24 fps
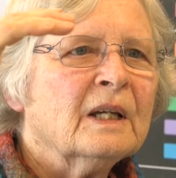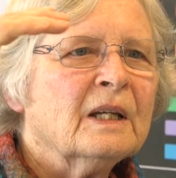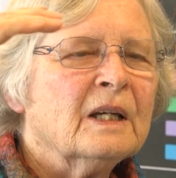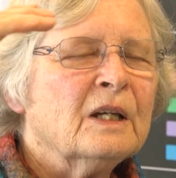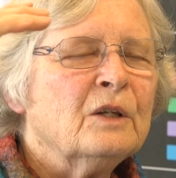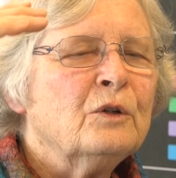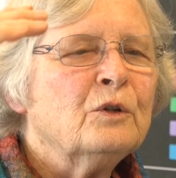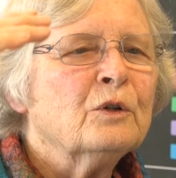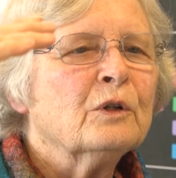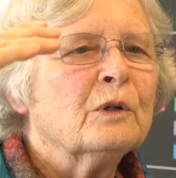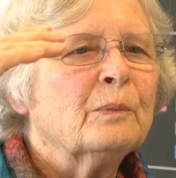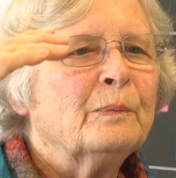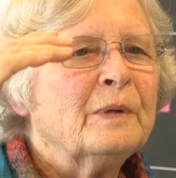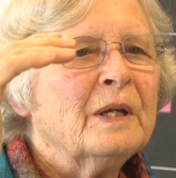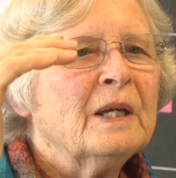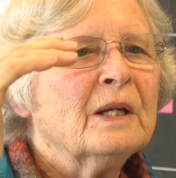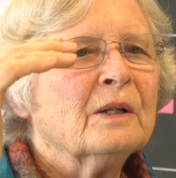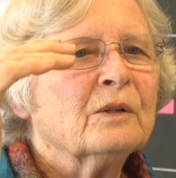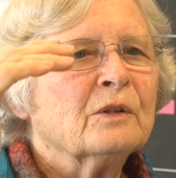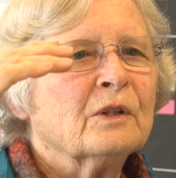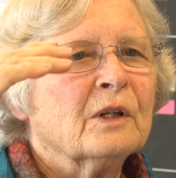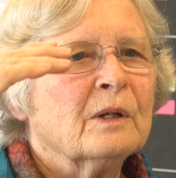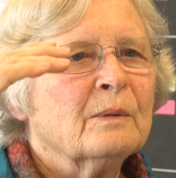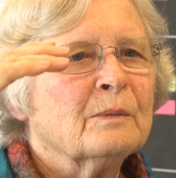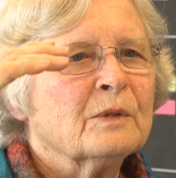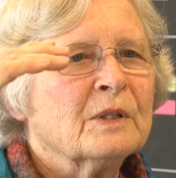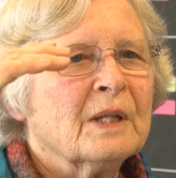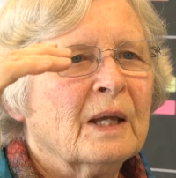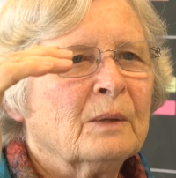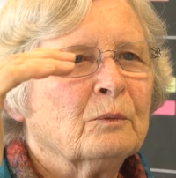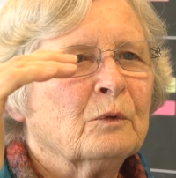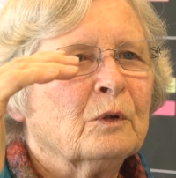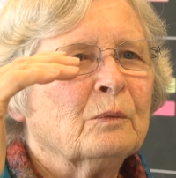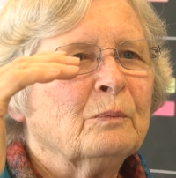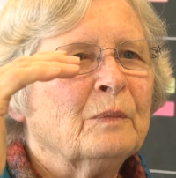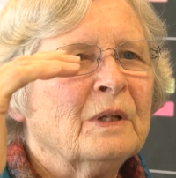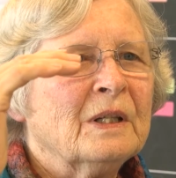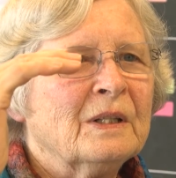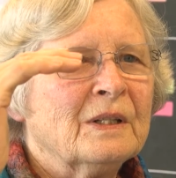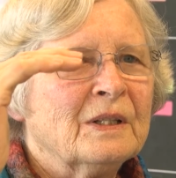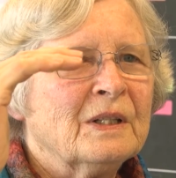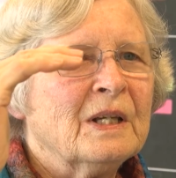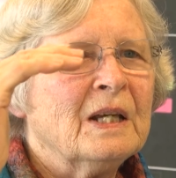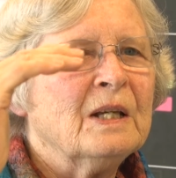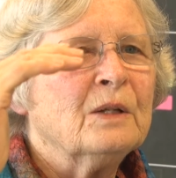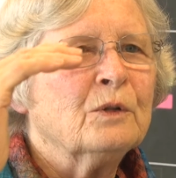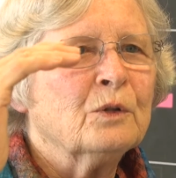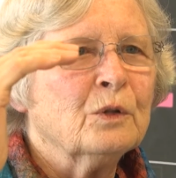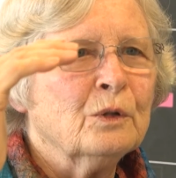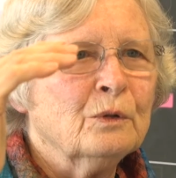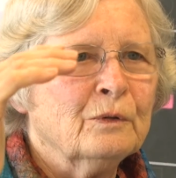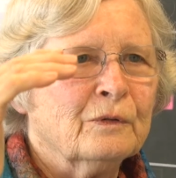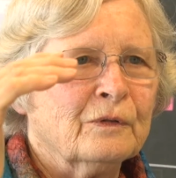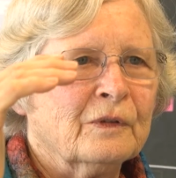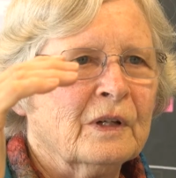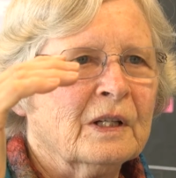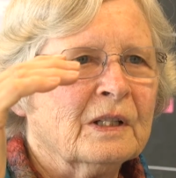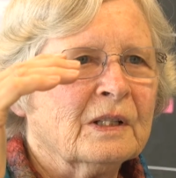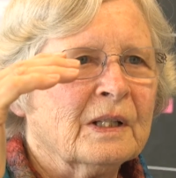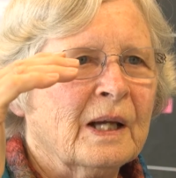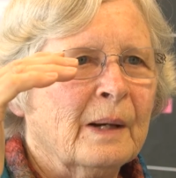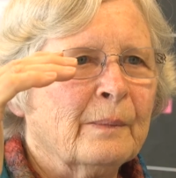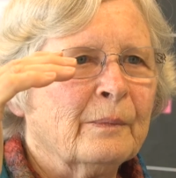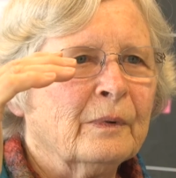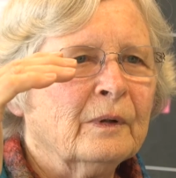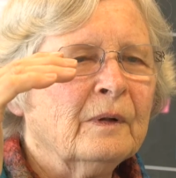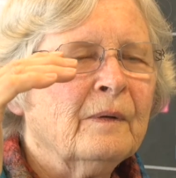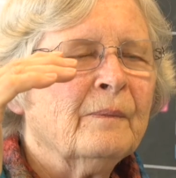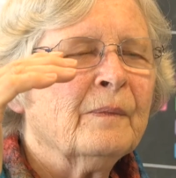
in European terms that would be C2, for example,